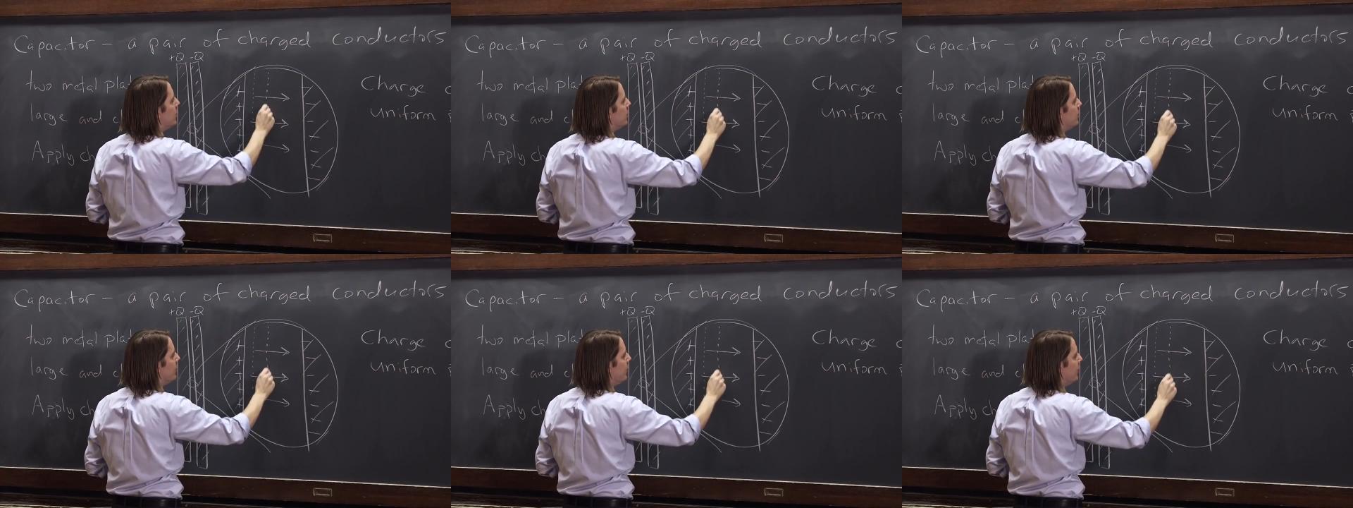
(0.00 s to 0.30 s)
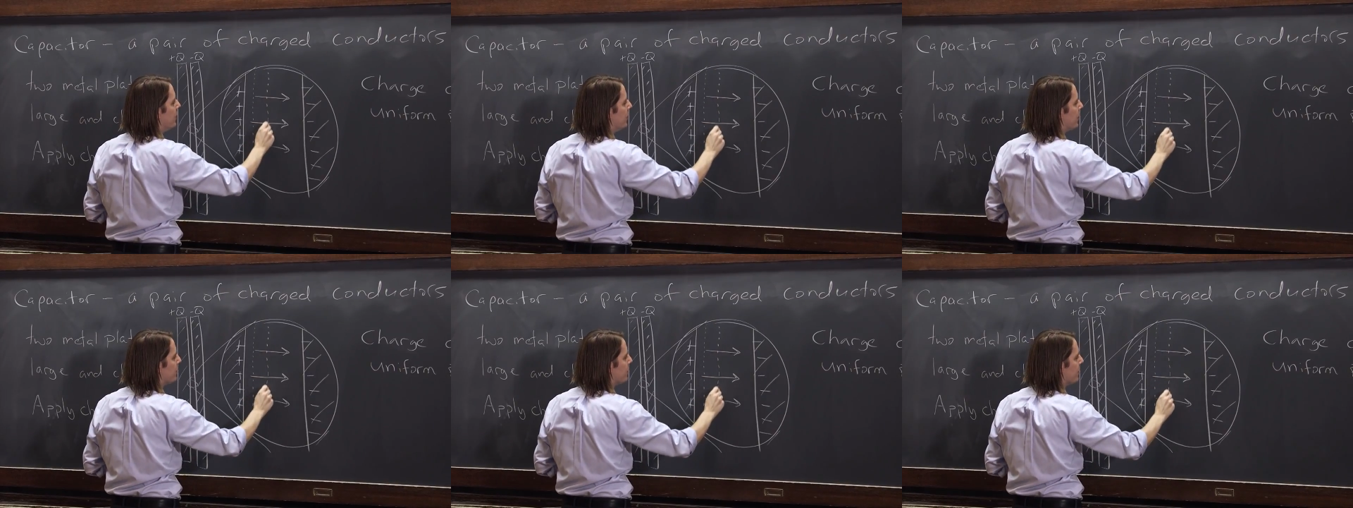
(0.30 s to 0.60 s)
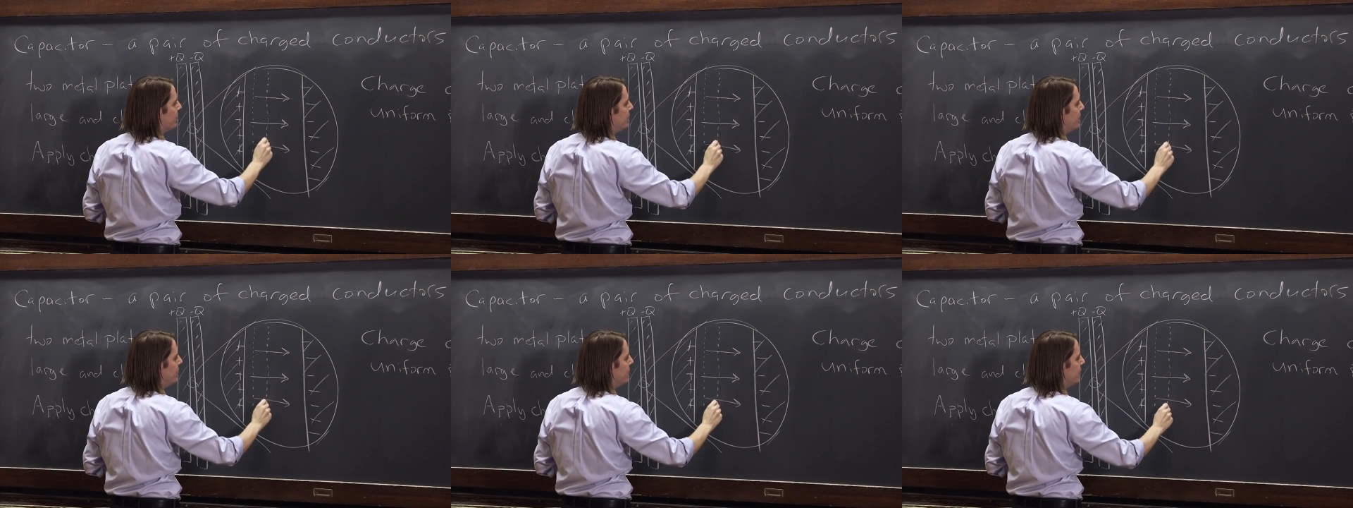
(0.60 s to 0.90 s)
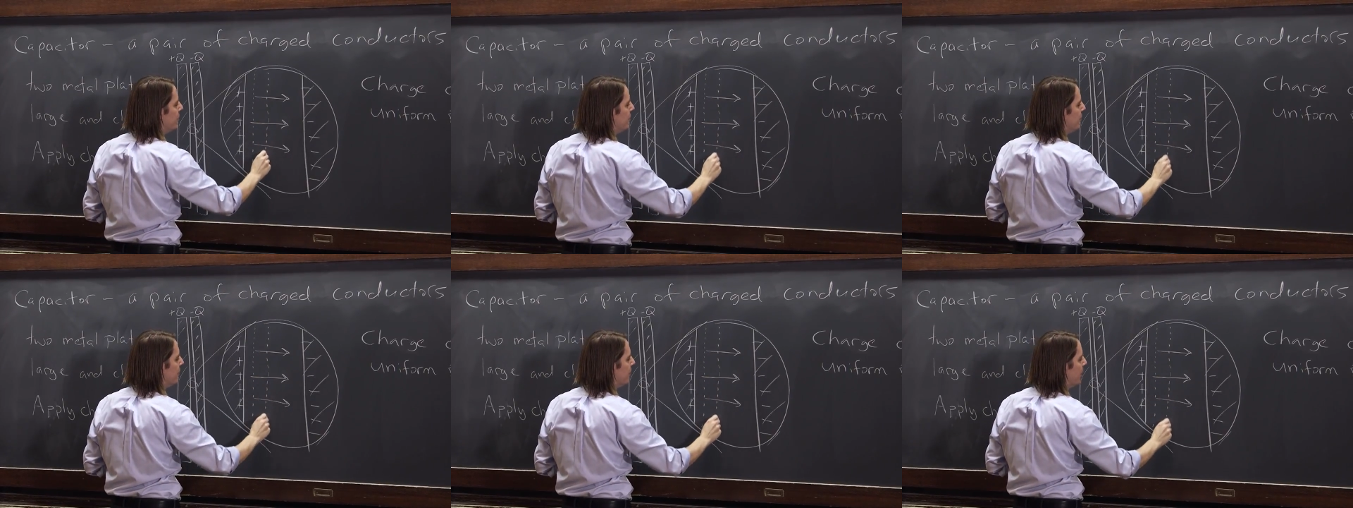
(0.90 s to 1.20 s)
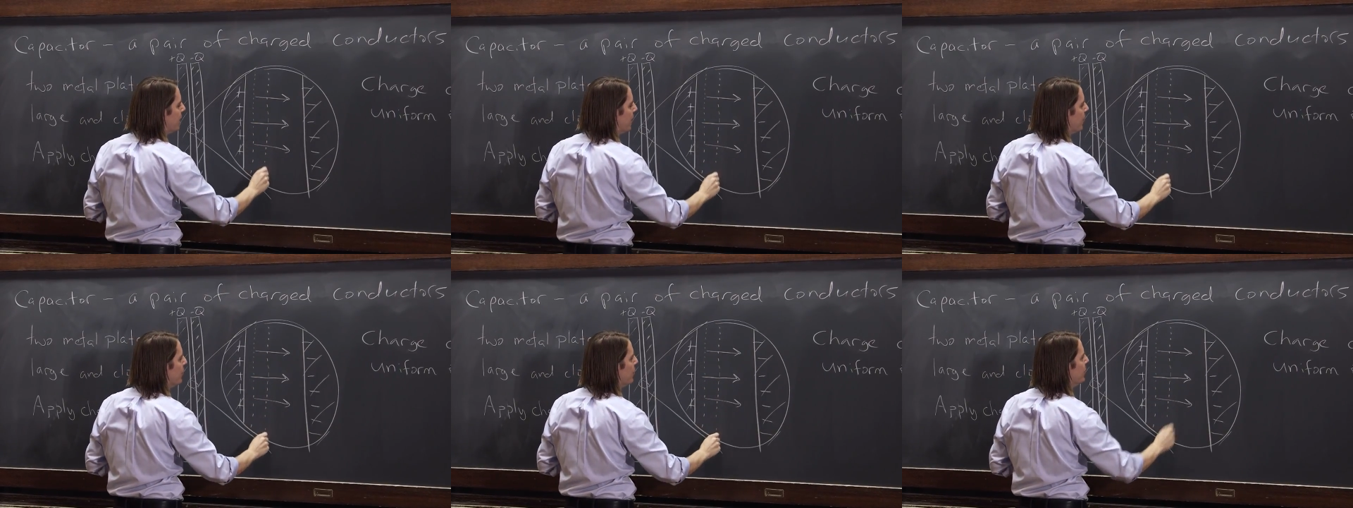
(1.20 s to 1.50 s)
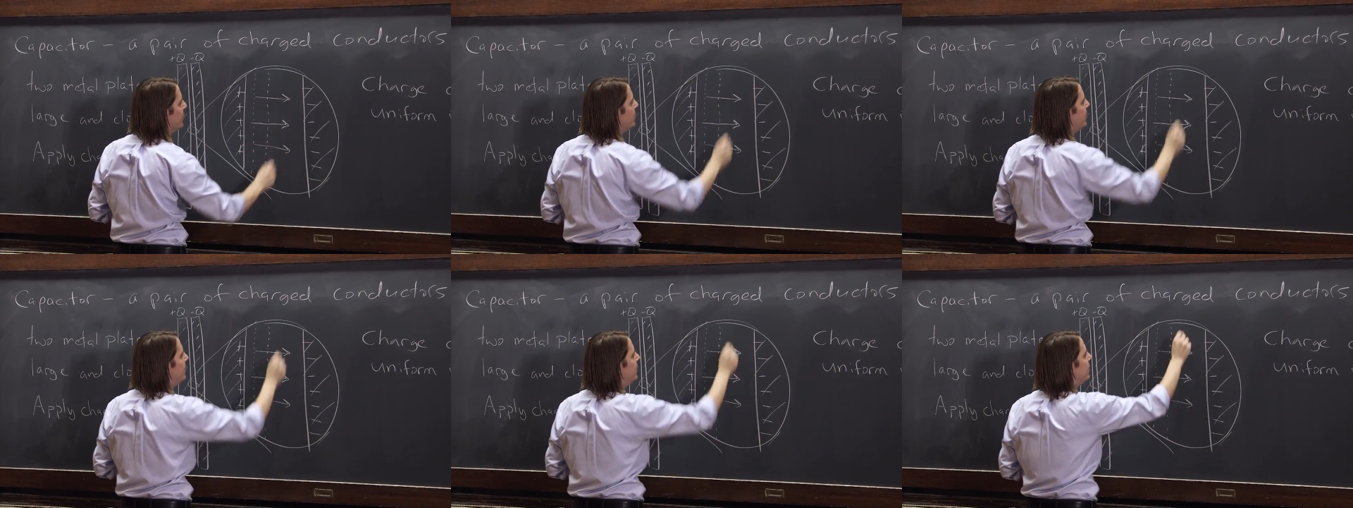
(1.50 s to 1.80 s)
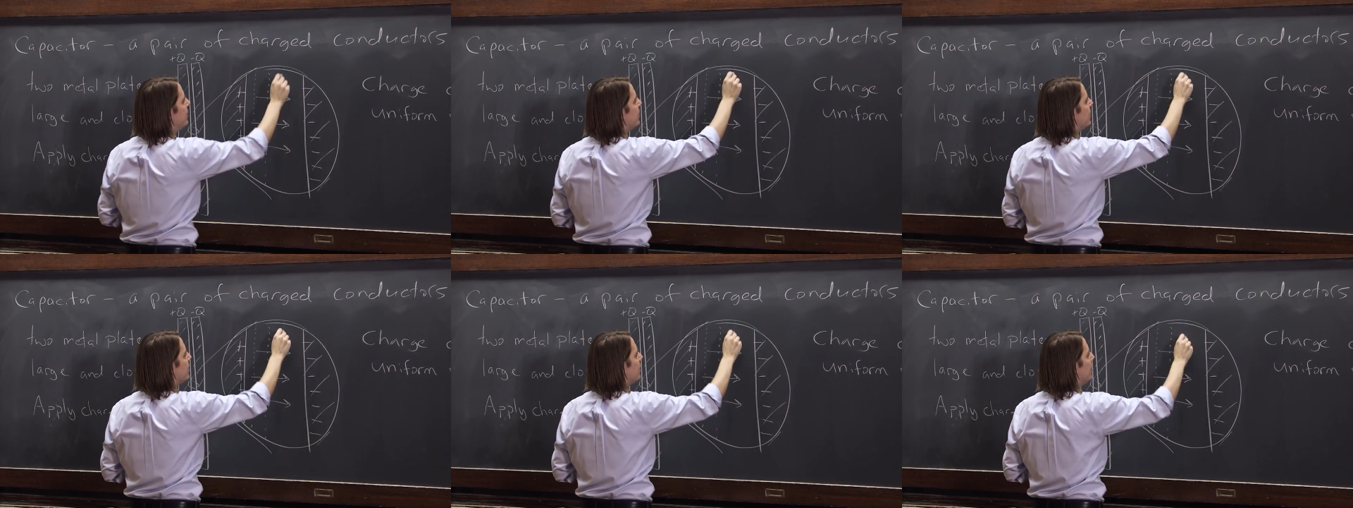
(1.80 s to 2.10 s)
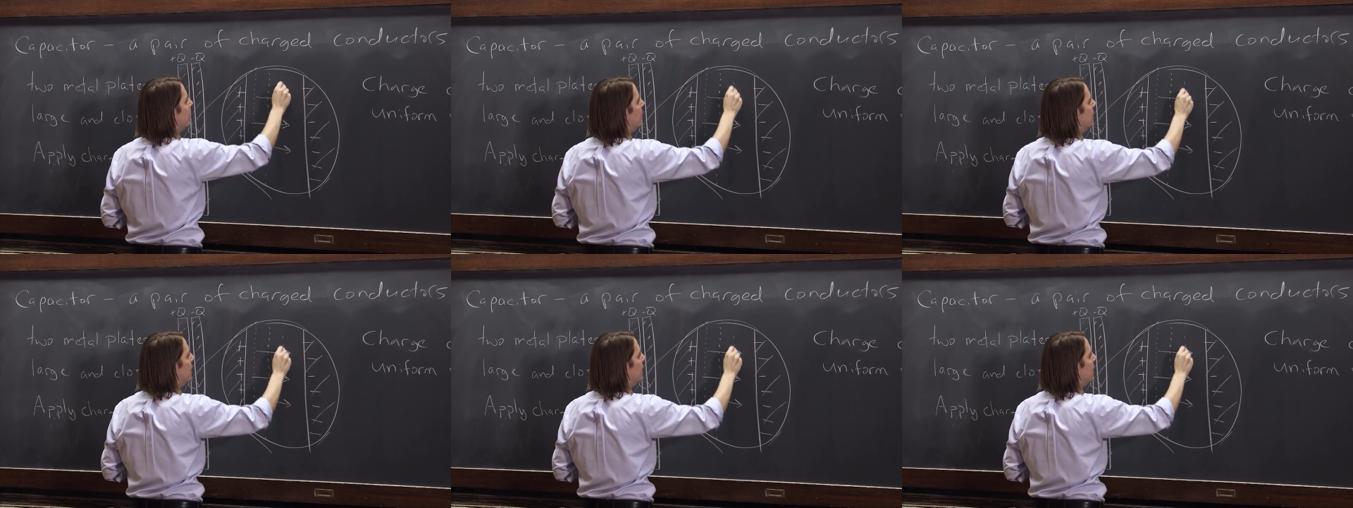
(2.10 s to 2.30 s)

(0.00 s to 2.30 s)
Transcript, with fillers: to the electric field, and another one here,